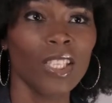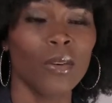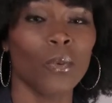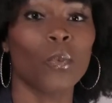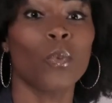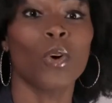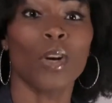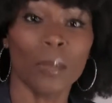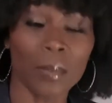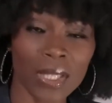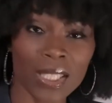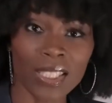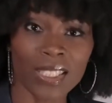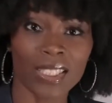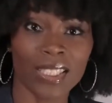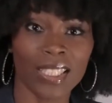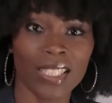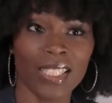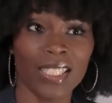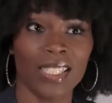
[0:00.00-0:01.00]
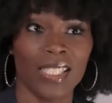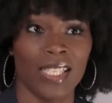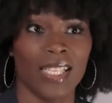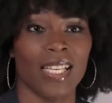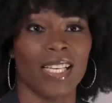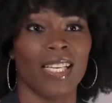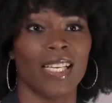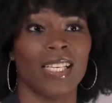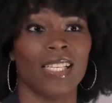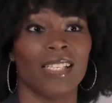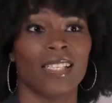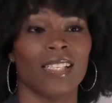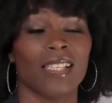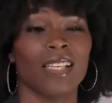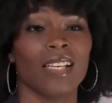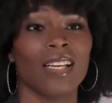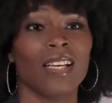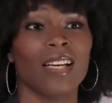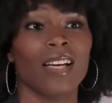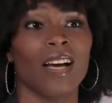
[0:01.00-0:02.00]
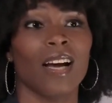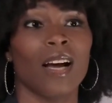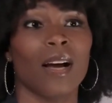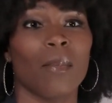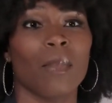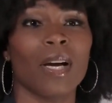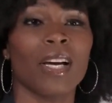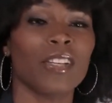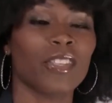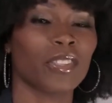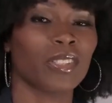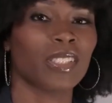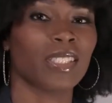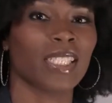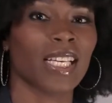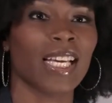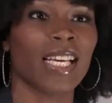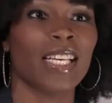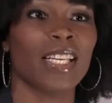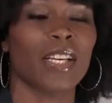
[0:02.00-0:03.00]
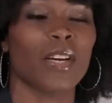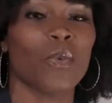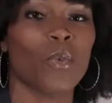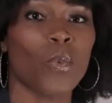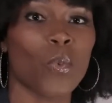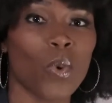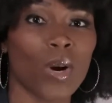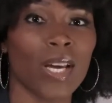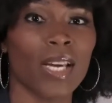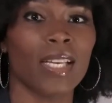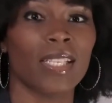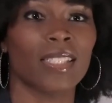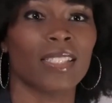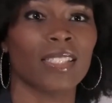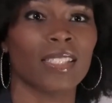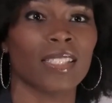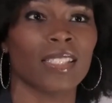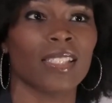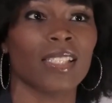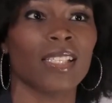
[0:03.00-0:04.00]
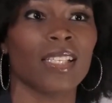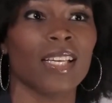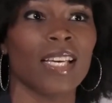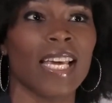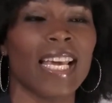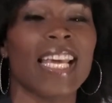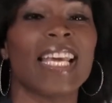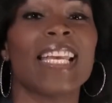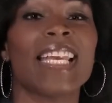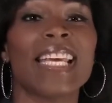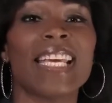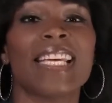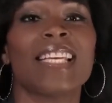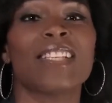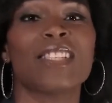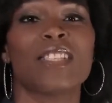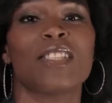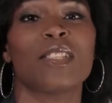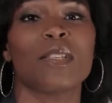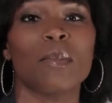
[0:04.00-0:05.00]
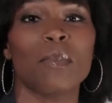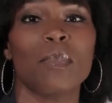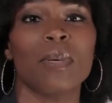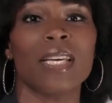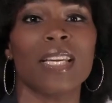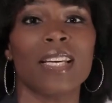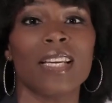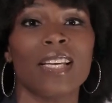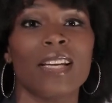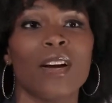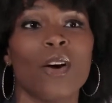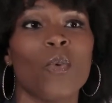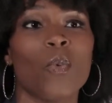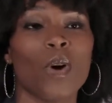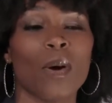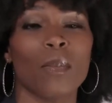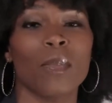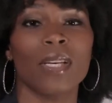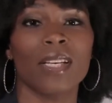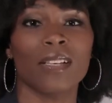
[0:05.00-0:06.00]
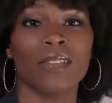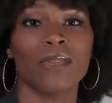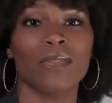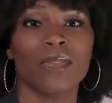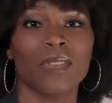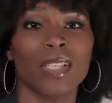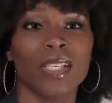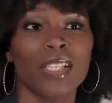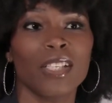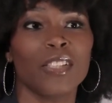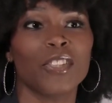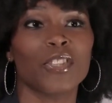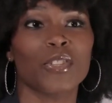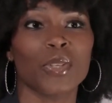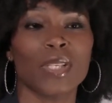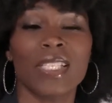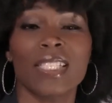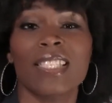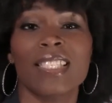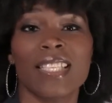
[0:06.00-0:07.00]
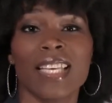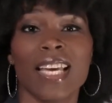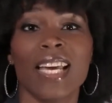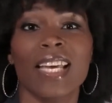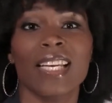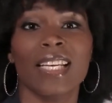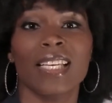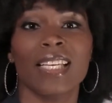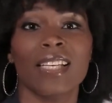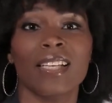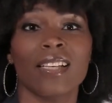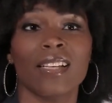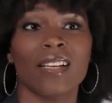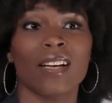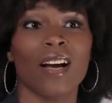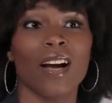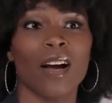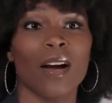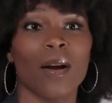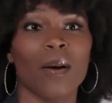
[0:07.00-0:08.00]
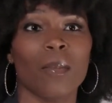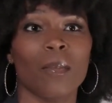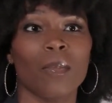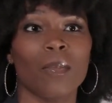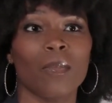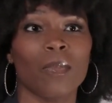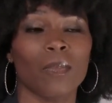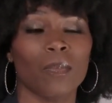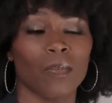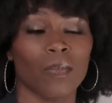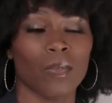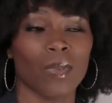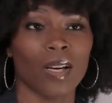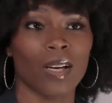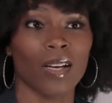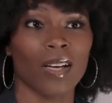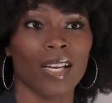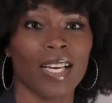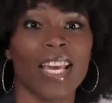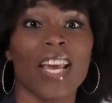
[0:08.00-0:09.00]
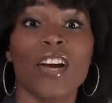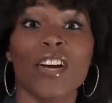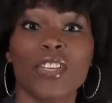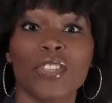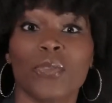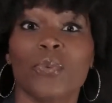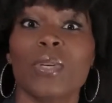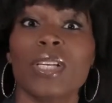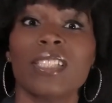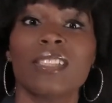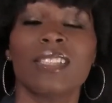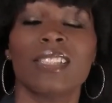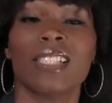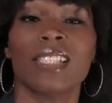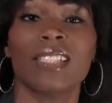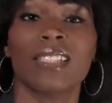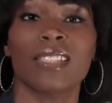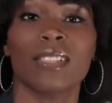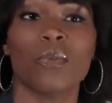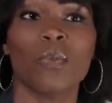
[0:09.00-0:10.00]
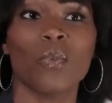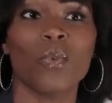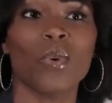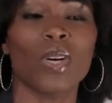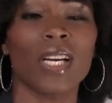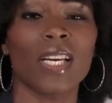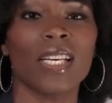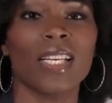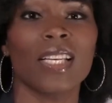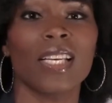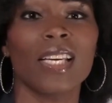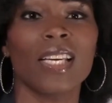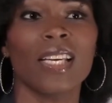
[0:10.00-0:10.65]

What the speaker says: womanhood and understanding what it is to be a woman of trend-setting characteristics, and one